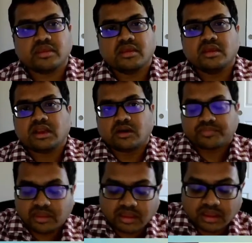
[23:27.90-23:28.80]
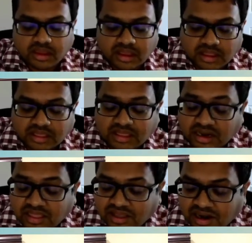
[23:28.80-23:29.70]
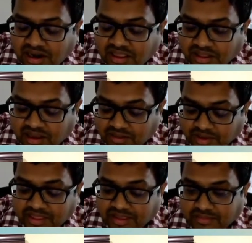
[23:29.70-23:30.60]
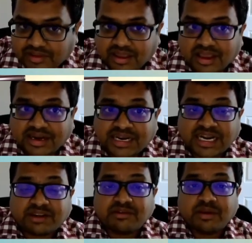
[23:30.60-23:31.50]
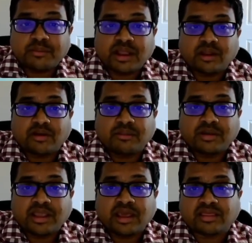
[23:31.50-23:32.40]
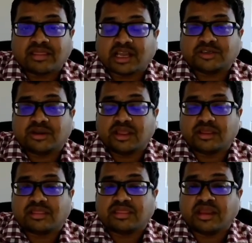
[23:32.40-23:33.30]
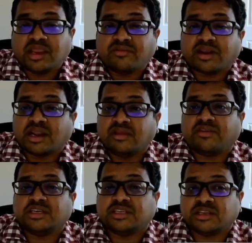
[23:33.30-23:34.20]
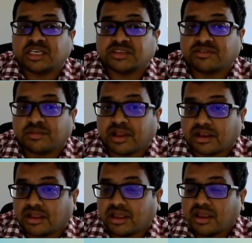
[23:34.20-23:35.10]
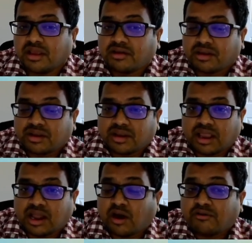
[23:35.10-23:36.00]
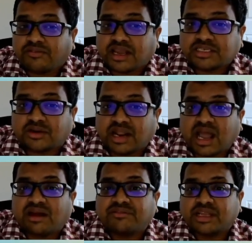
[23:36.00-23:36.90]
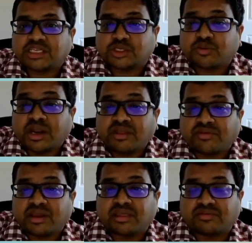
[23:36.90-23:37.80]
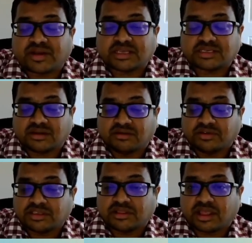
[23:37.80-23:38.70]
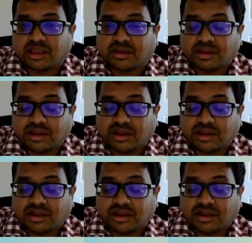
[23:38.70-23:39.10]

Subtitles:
Now, the results are amazing. HeatWave on MDS is actually significantly faster than Redshift ML. And how fast? On average, 25x faster, which is like